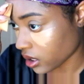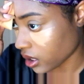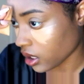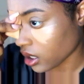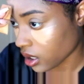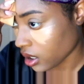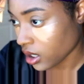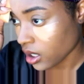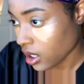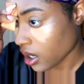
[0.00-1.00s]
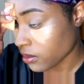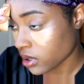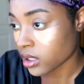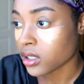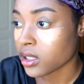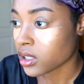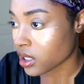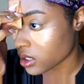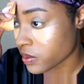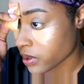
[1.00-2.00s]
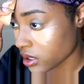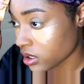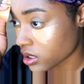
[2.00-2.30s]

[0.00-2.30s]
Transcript: like I mean it, it gets pretty